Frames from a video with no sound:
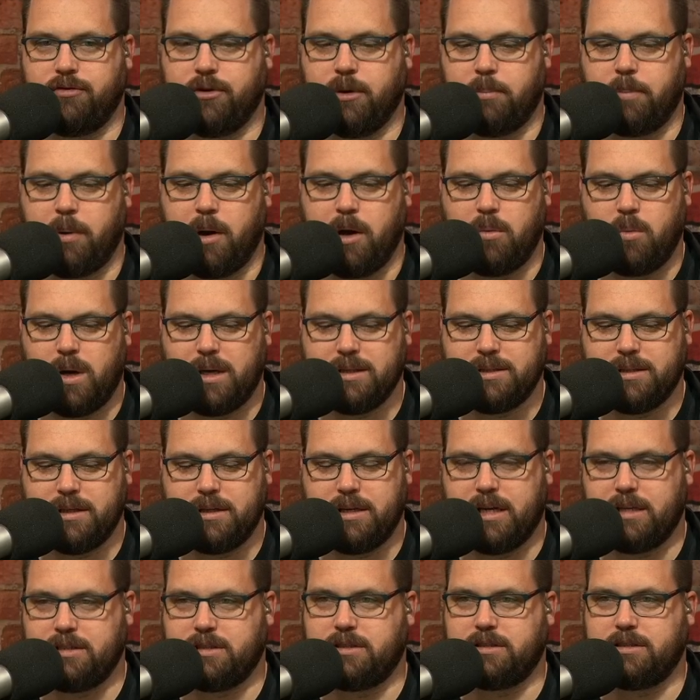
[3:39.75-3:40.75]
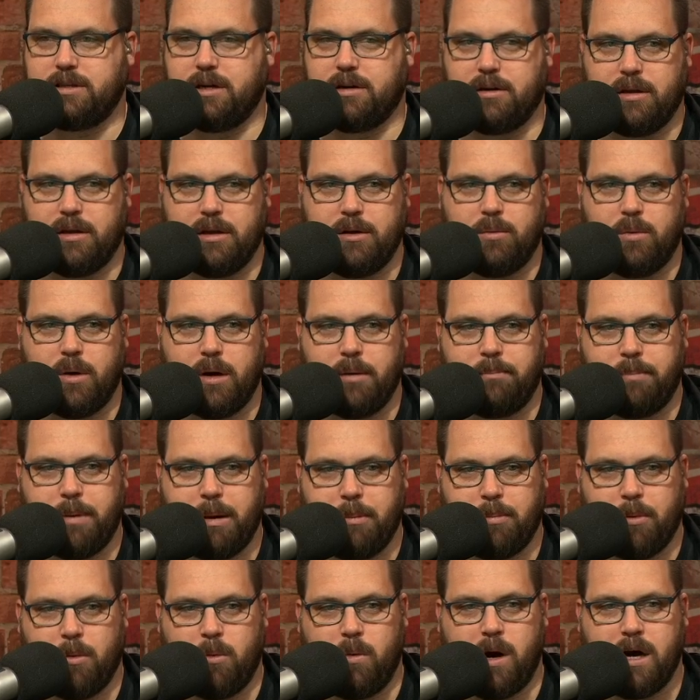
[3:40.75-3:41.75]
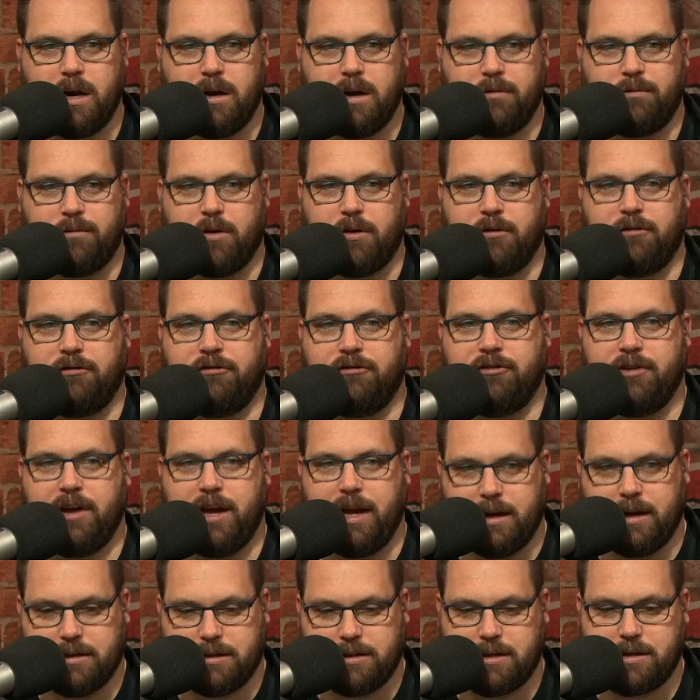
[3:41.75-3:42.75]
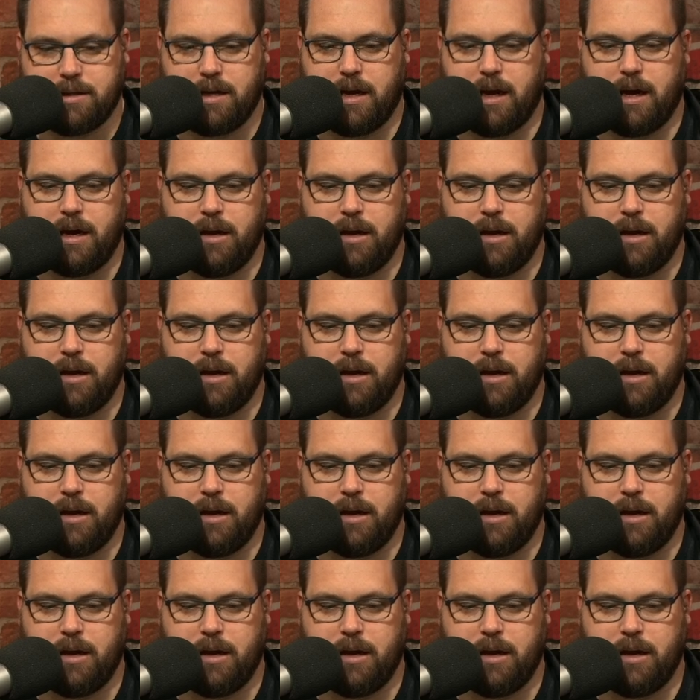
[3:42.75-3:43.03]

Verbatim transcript: football. It wasn't necessarily what people wanted for fantasy.